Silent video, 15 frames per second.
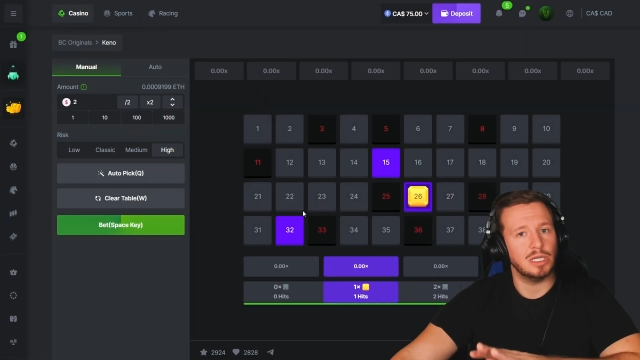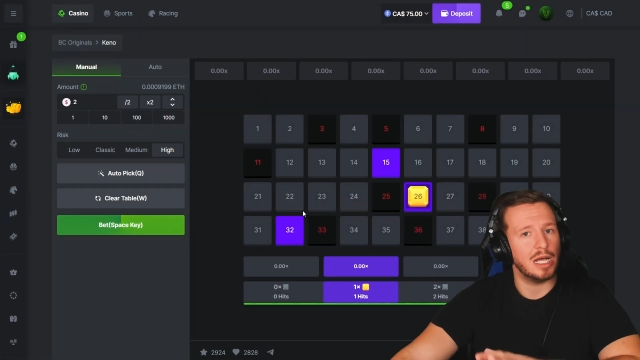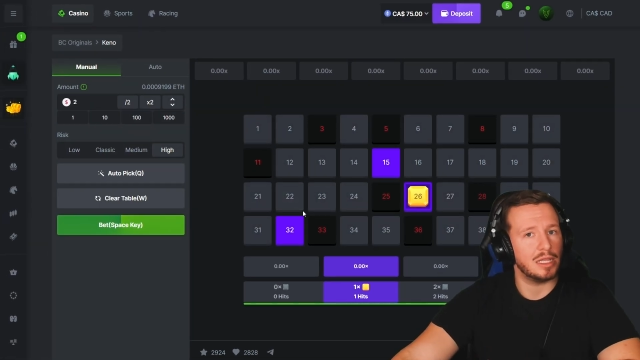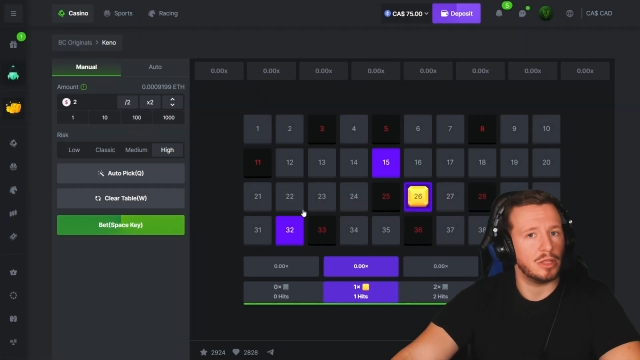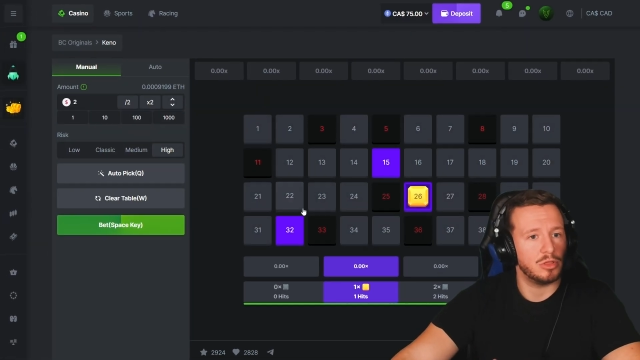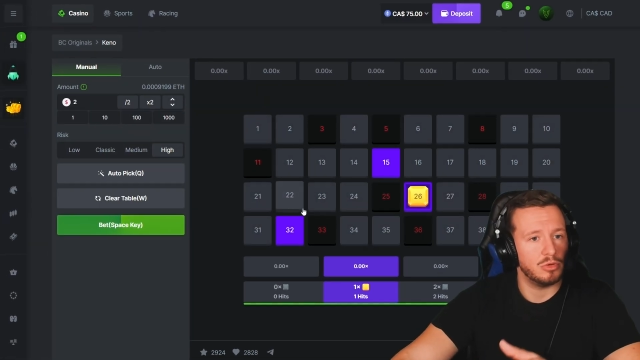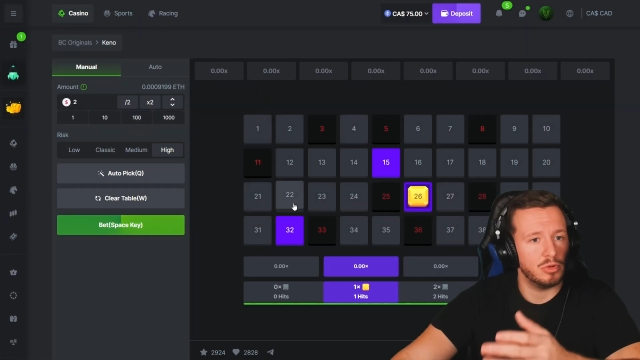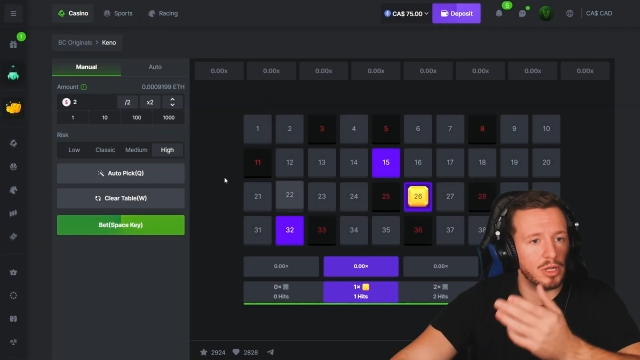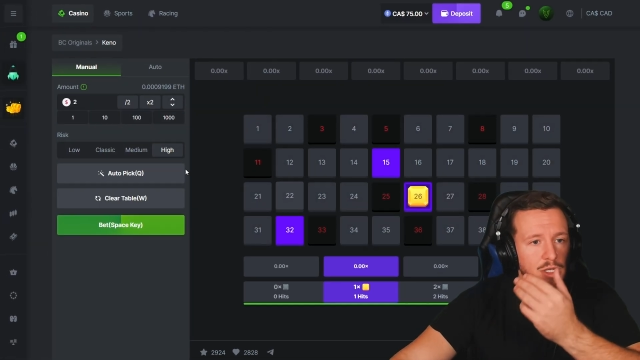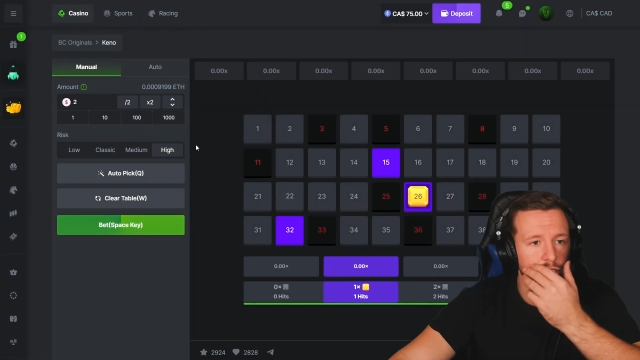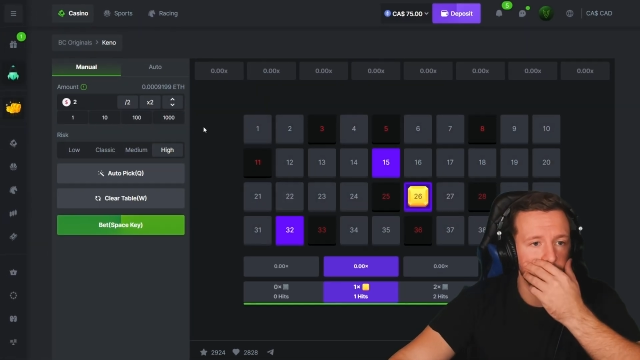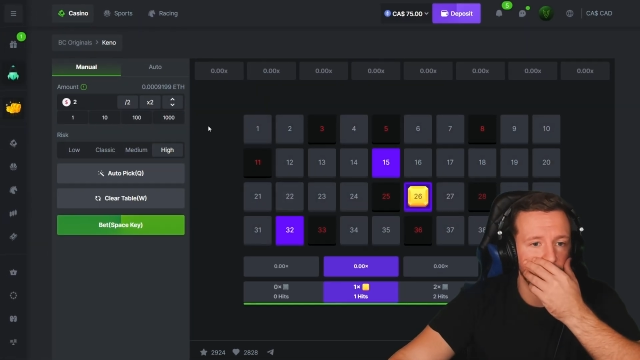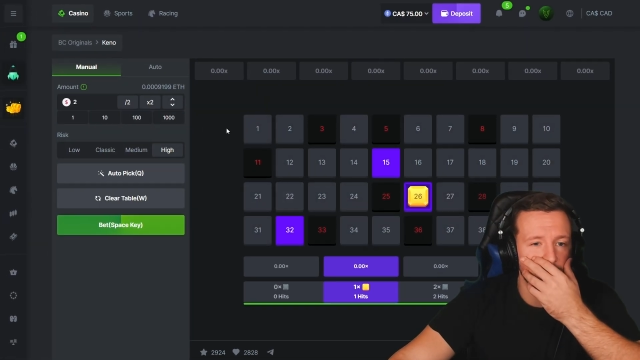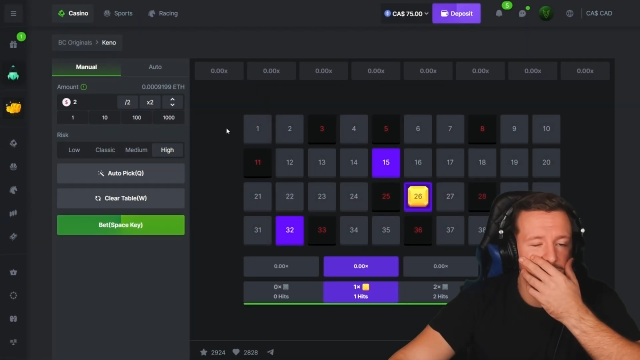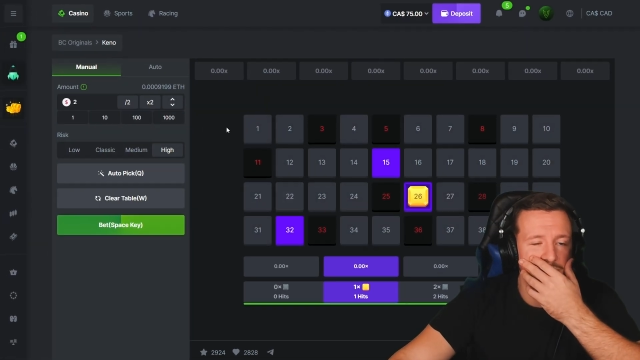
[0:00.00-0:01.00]
then not the three.
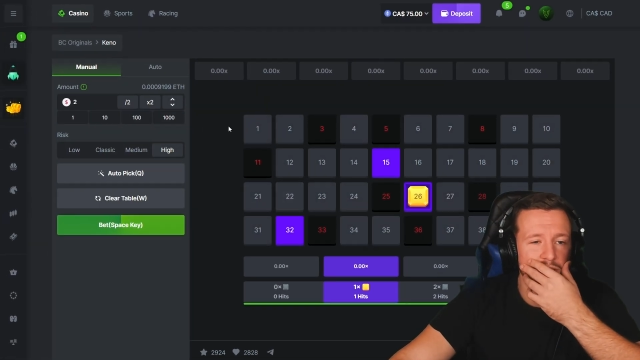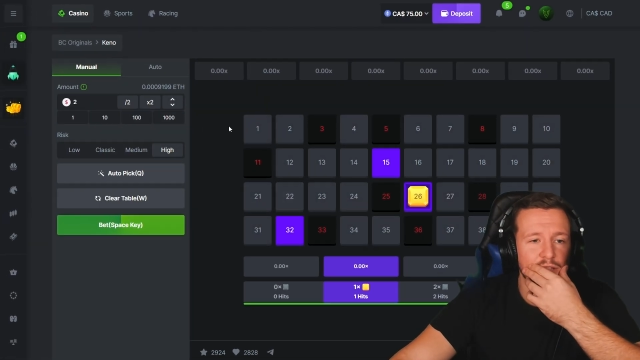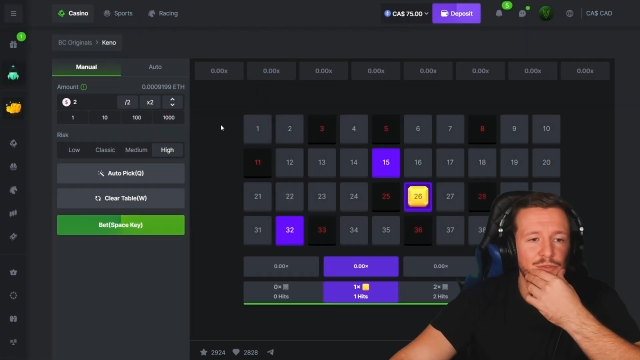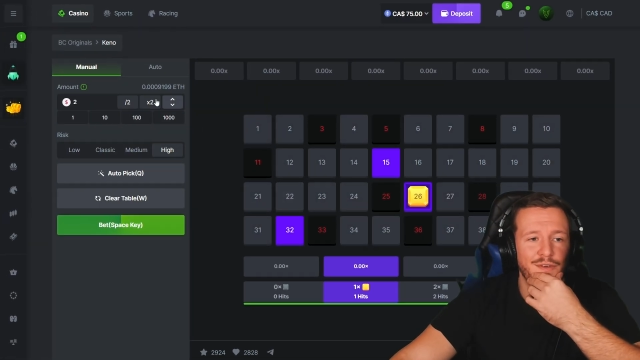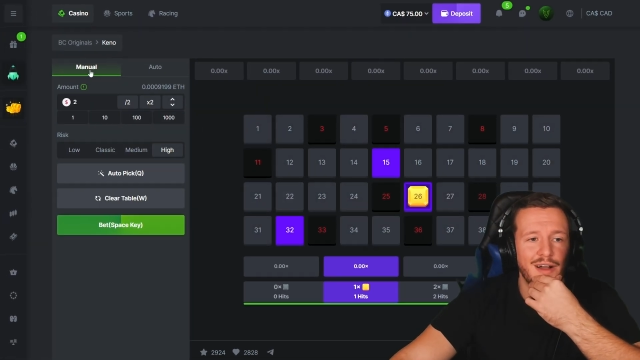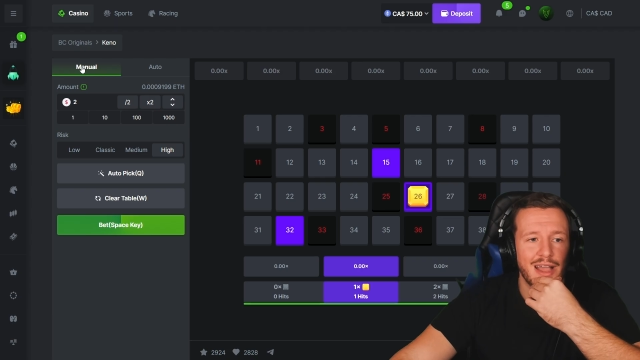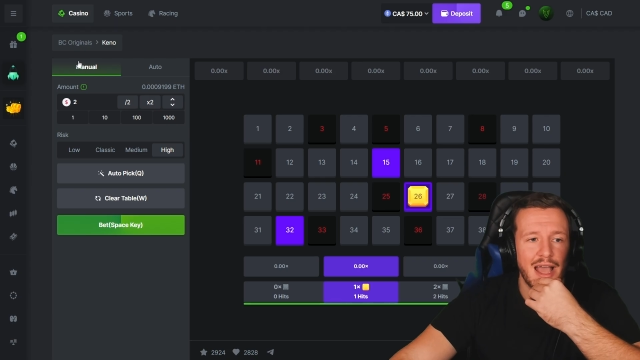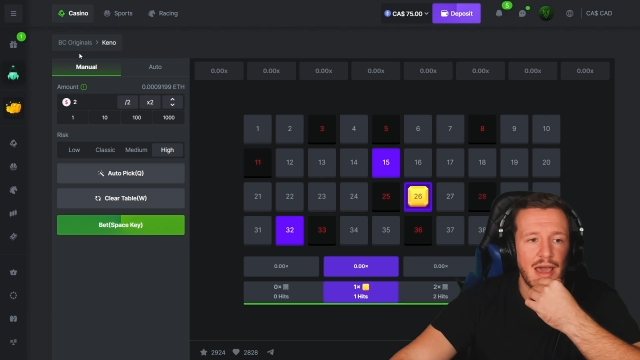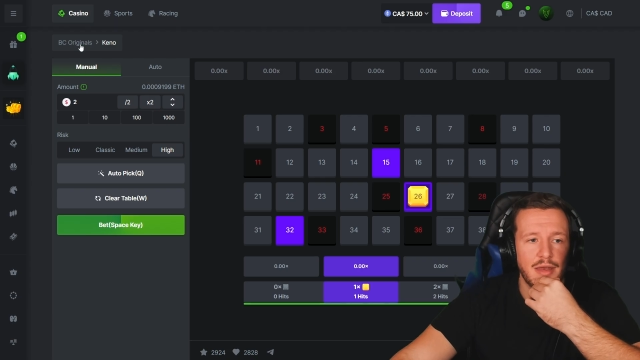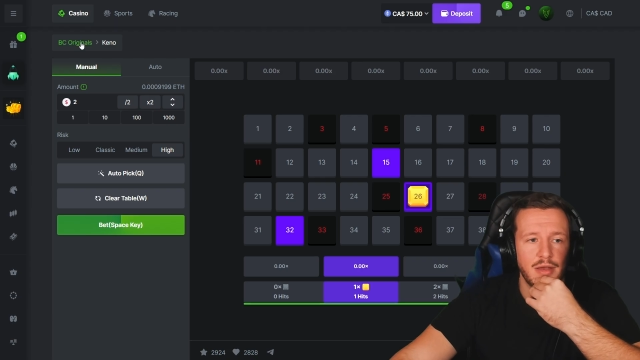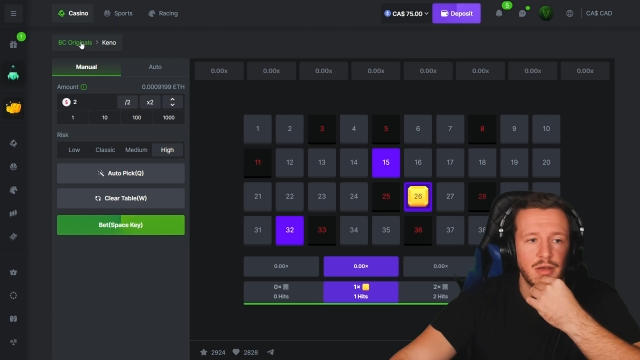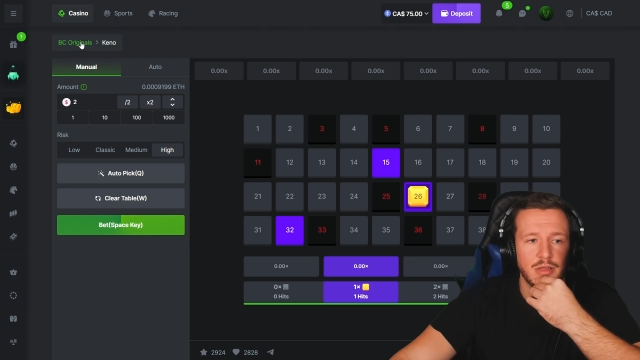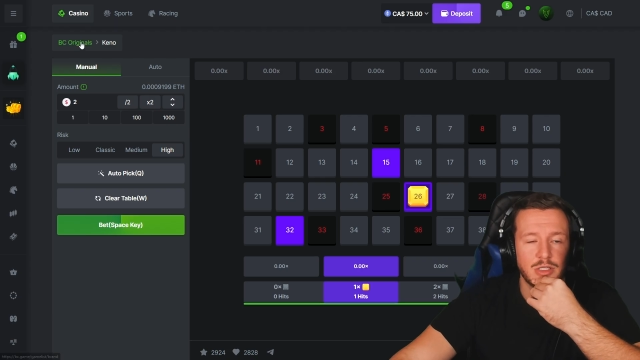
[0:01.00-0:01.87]
So let's get the fuck out of here.